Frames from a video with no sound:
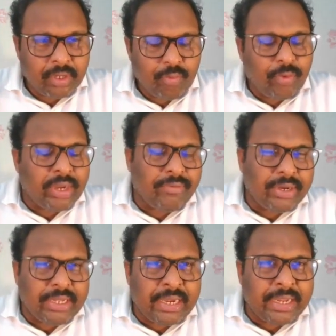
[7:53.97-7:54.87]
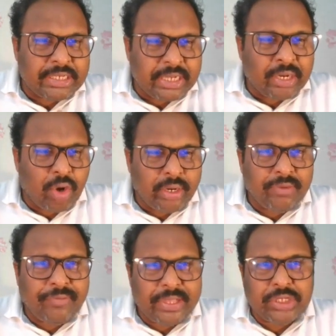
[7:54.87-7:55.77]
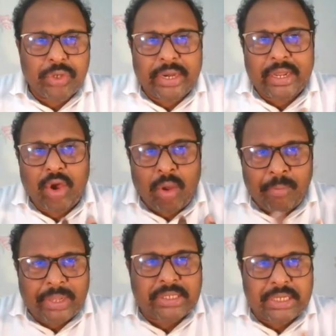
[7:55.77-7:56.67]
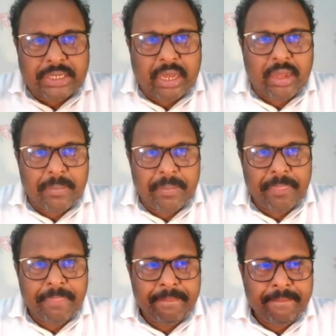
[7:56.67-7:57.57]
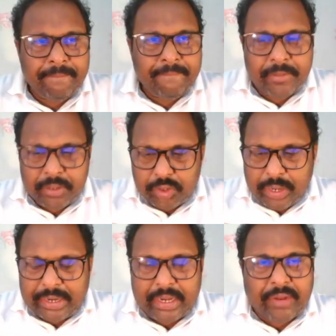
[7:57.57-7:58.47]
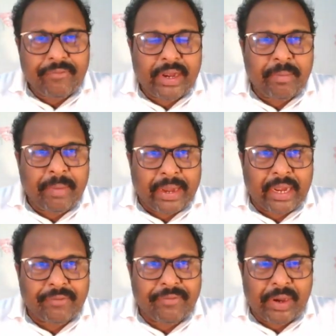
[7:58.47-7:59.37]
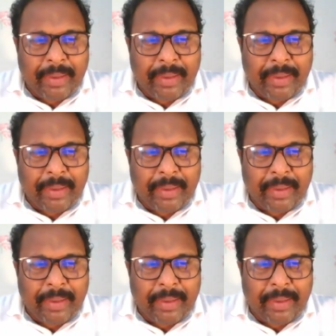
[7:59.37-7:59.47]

Whenever E and H are not in phase, you get a complex eta. So electric field and magnetic field